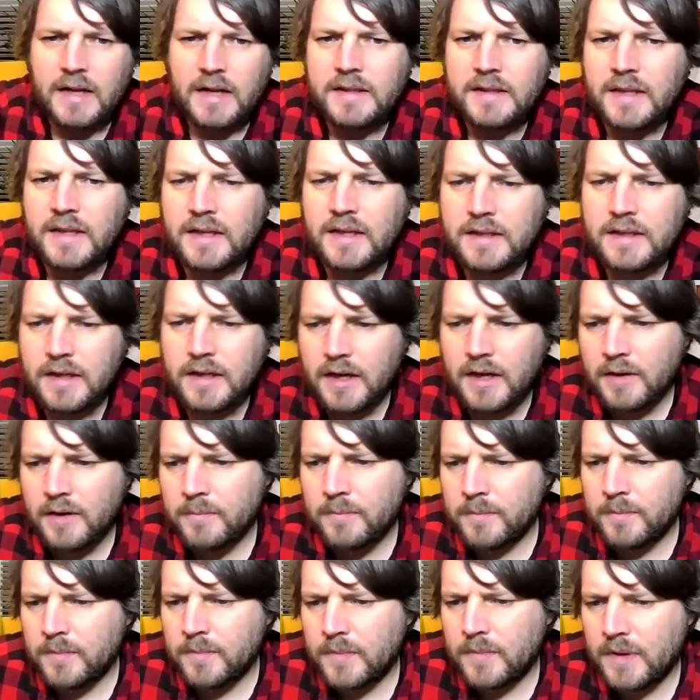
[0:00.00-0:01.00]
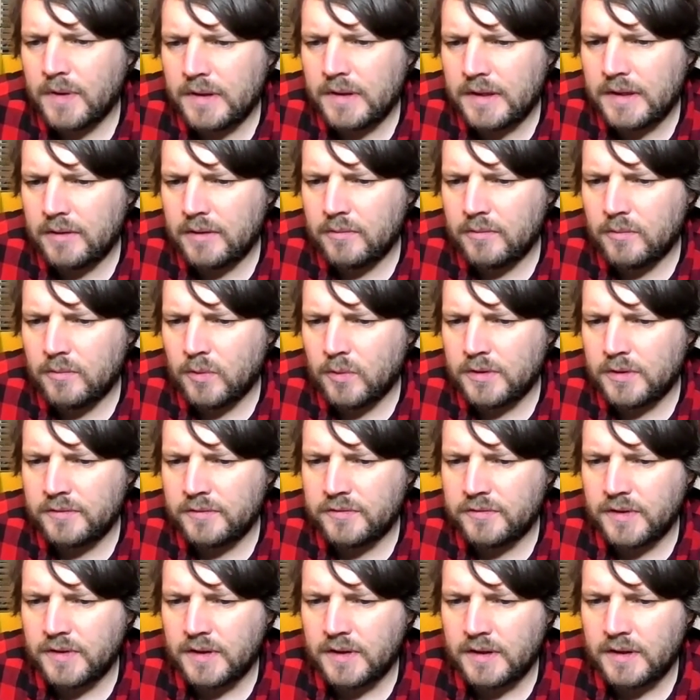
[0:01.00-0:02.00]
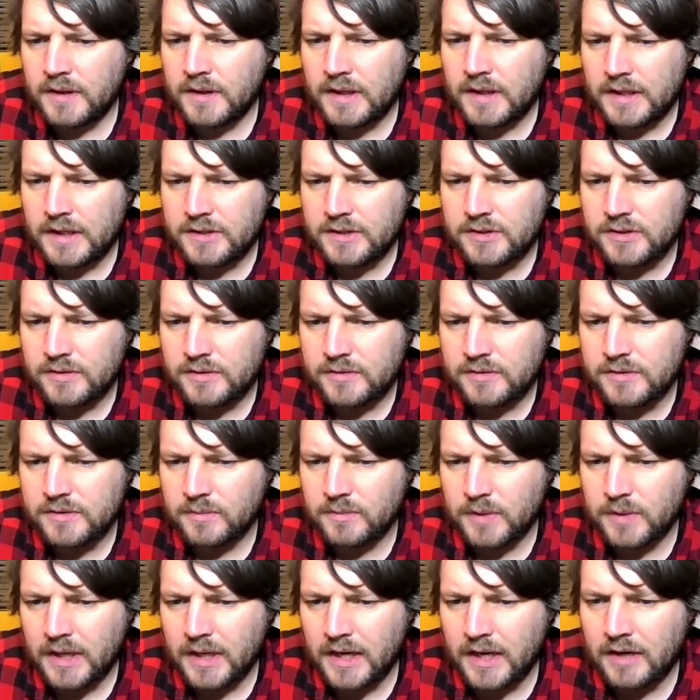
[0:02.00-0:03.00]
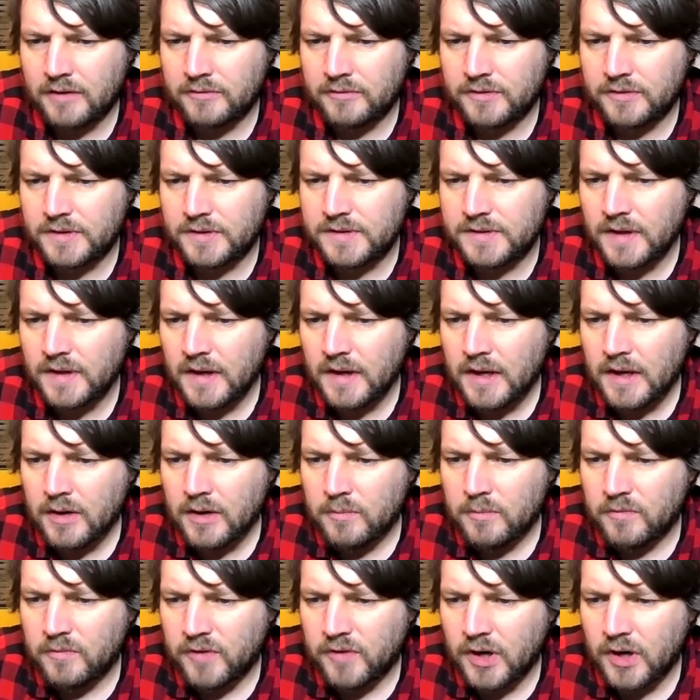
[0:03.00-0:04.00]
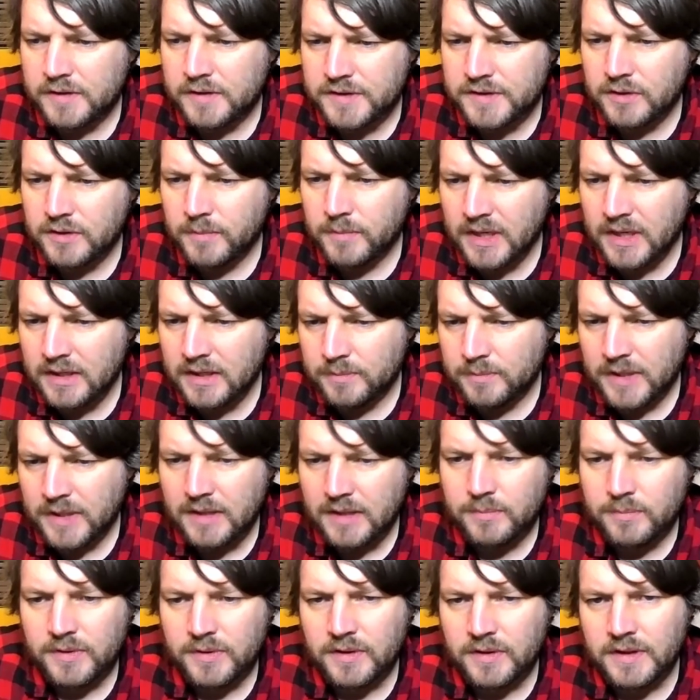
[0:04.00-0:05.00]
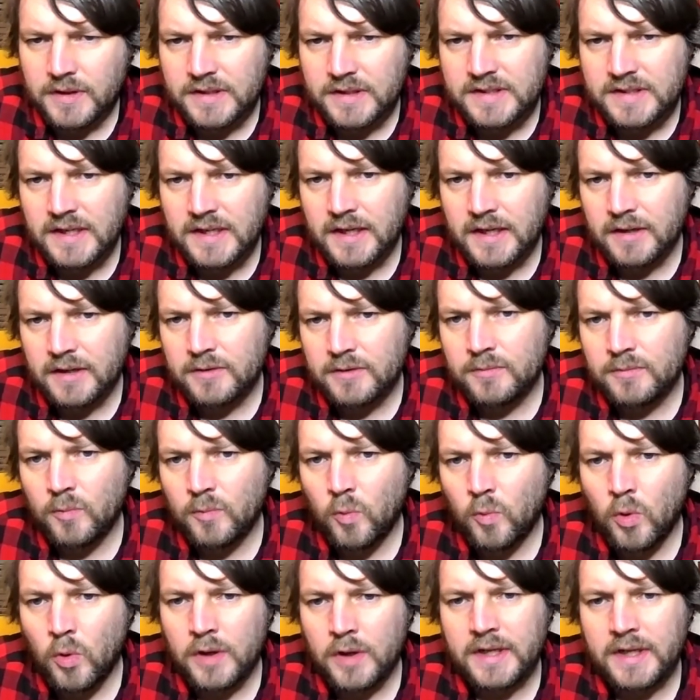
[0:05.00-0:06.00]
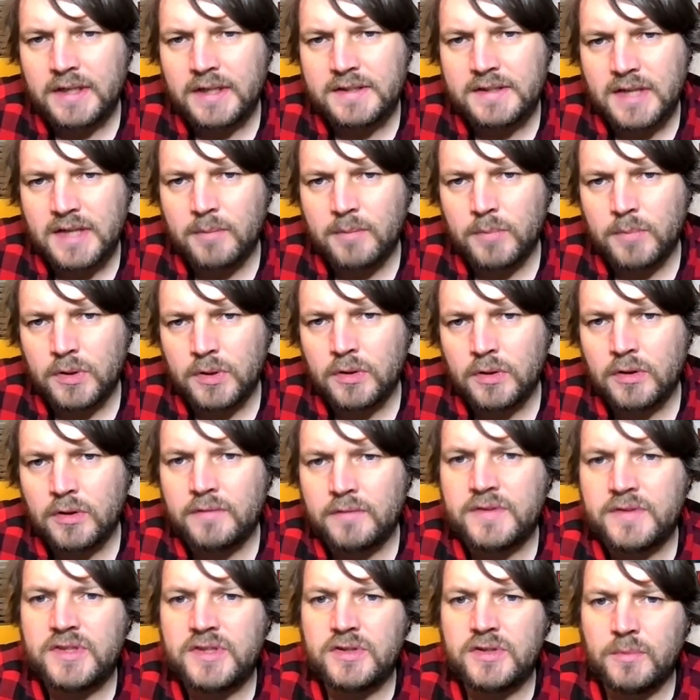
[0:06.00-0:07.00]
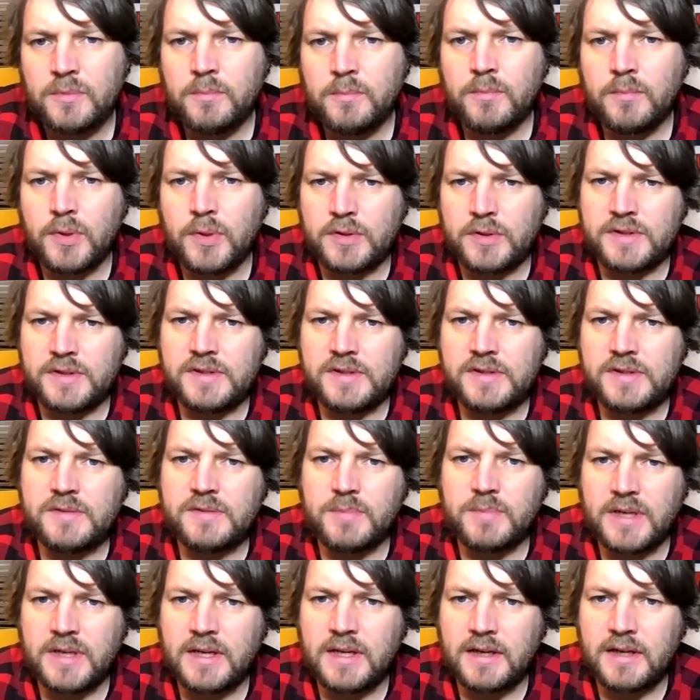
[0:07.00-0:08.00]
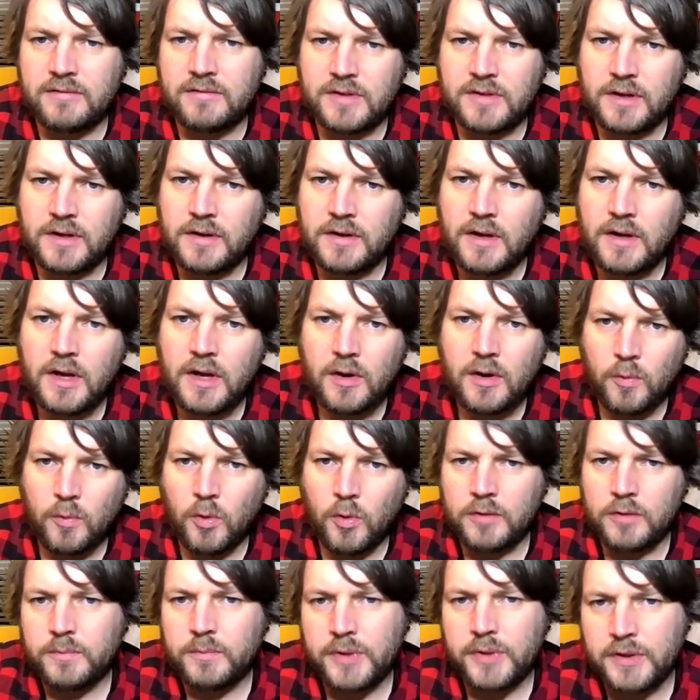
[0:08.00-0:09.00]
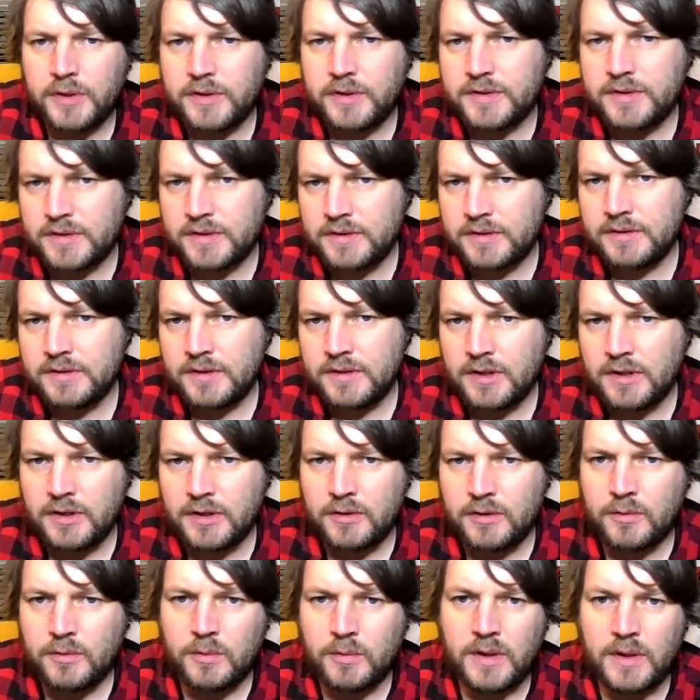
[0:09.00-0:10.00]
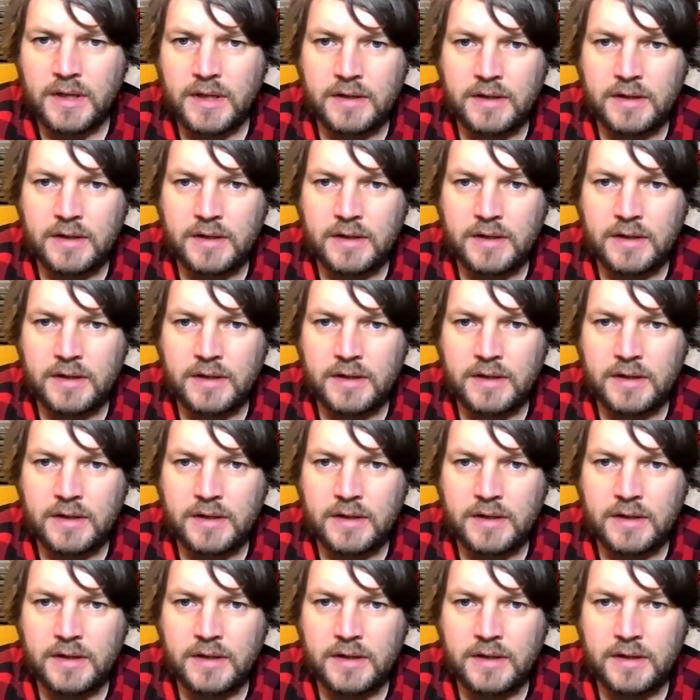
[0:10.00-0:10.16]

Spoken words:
I think one of the issues that we have is far too many people are taking one example of somebody's behavior, one person who